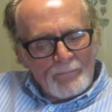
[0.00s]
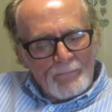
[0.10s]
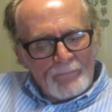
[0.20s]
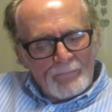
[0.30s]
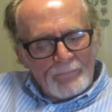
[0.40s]

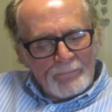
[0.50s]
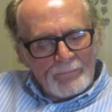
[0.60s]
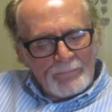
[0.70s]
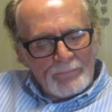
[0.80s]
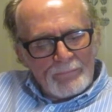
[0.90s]

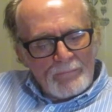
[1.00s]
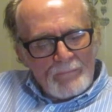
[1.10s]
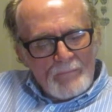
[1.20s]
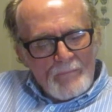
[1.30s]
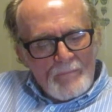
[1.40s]

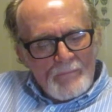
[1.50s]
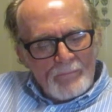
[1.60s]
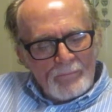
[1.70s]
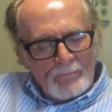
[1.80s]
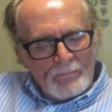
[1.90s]

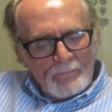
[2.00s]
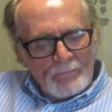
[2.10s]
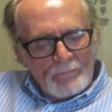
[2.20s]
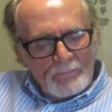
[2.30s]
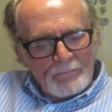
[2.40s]

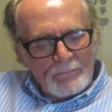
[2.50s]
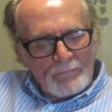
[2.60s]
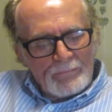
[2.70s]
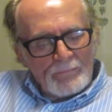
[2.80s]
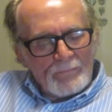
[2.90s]

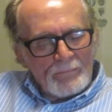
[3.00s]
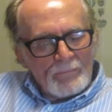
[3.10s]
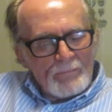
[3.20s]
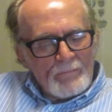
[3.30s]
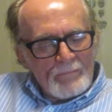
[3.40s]

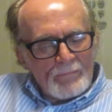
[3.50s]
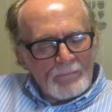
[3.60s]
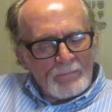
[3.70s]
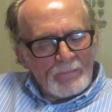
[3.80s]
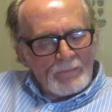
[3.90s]

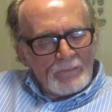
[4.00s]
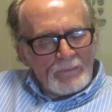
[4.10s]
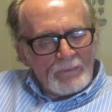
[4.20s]
[no speech]